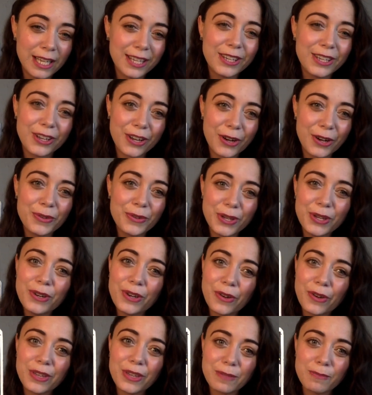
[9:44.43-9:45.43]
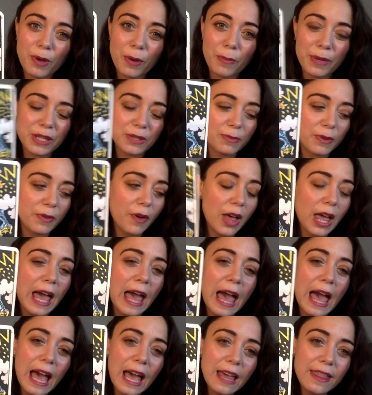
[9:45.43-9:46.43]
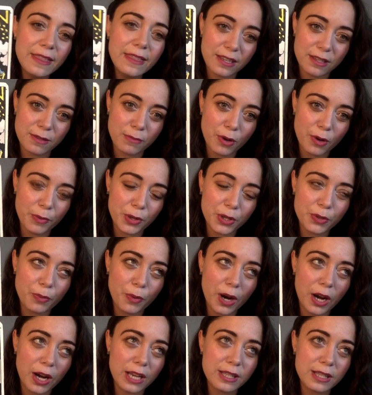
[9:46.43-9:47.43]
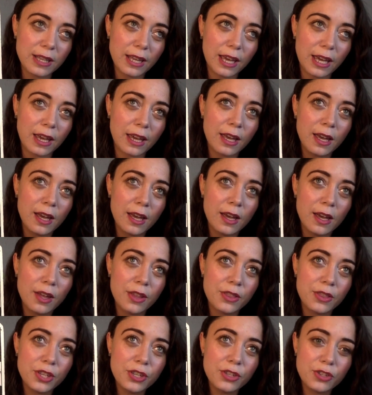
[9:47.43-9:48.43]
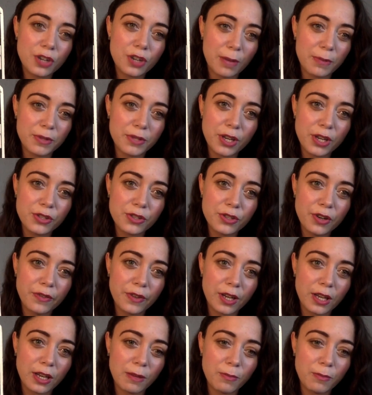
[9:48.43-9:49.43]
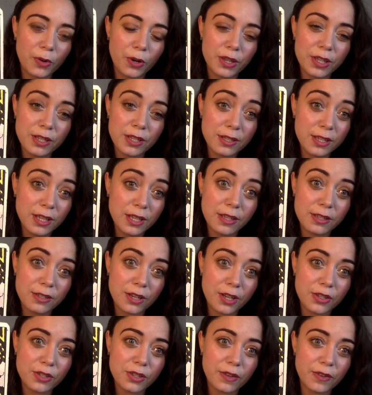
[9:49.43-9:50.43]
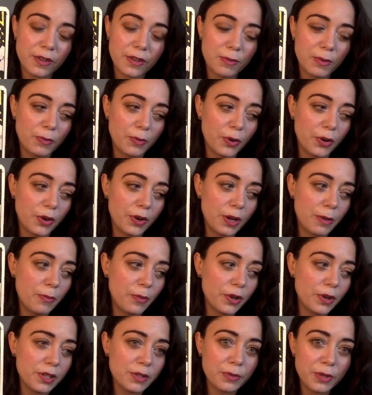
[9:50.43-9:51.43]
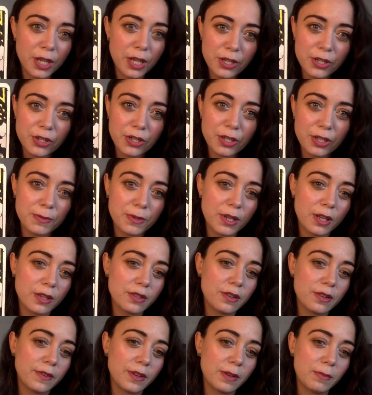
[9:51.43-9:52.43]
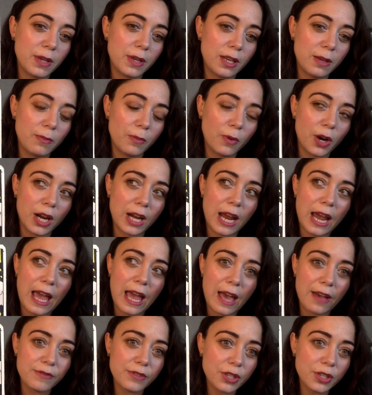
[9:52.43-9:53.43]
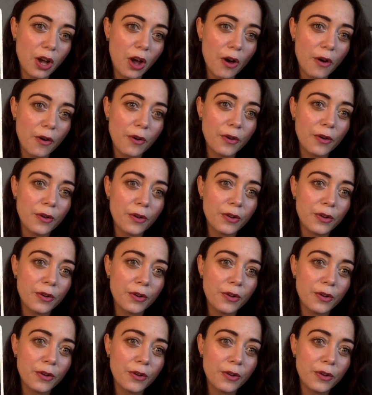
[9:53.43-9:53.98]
You know, you know these moments. We've all had these moments where it's like, this job is not serving anymore. This city's not serving me more anymore. This relationship's not serving me anymore, and I have to go.